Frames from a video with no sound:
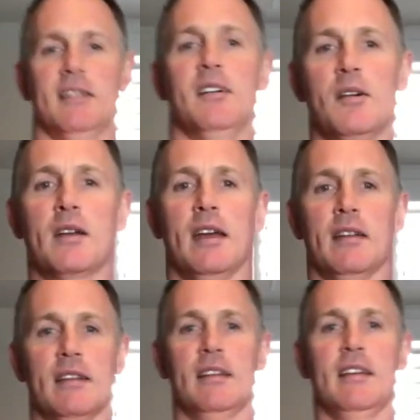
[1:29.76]

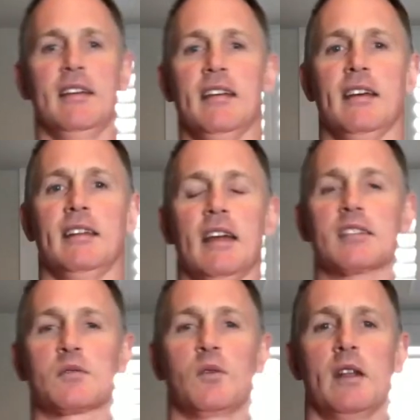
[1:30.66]
Okay,
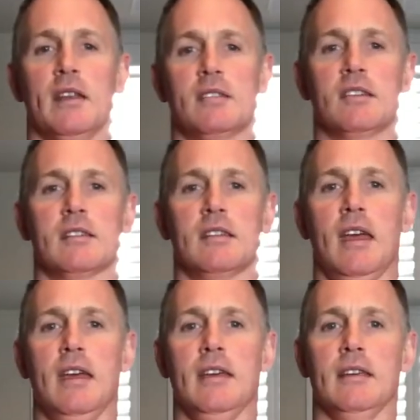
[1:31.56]
next one is just
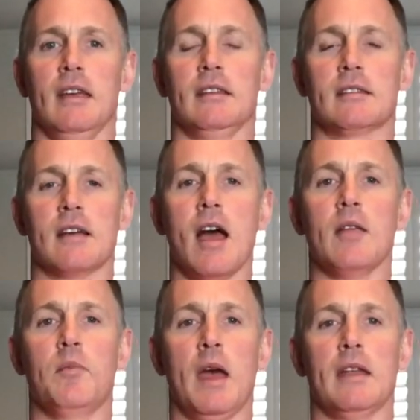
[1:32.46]
a
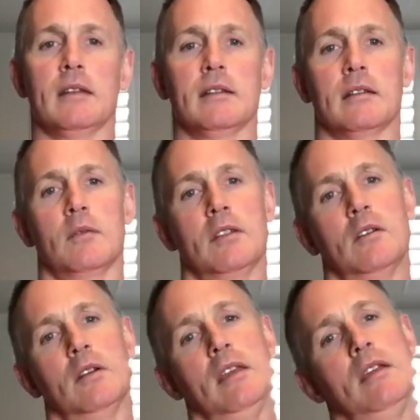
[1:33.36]
side bend with
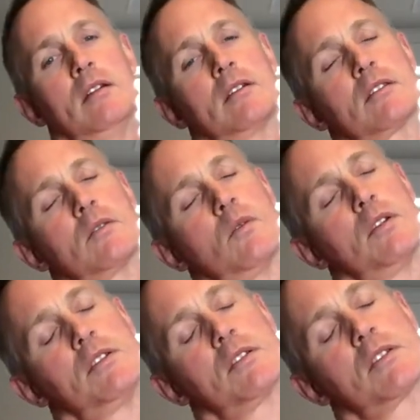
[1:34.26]
your ear
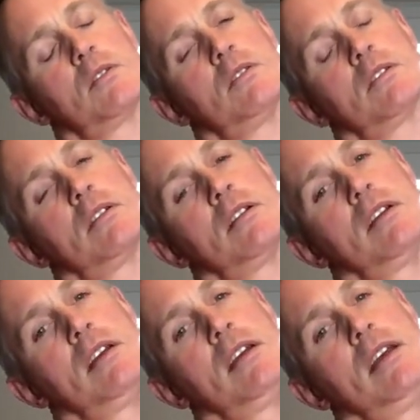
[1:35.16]
towards your shoulder.
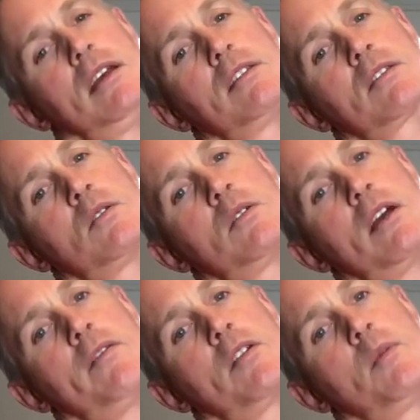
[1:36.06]
And just hold
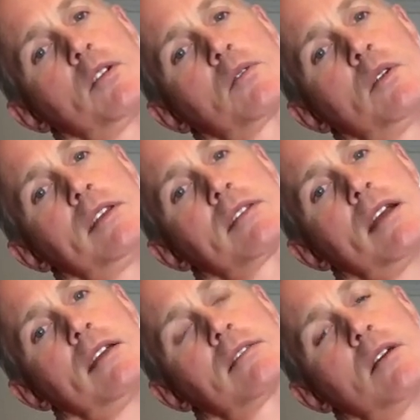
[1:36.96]
that for about 20
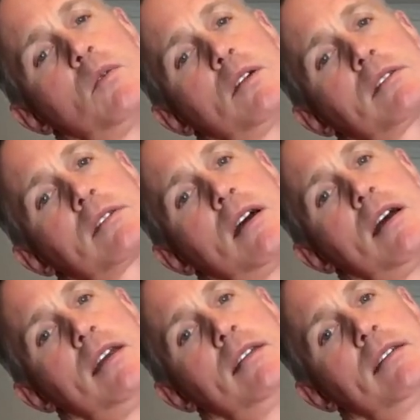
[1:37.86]
seconds on one side.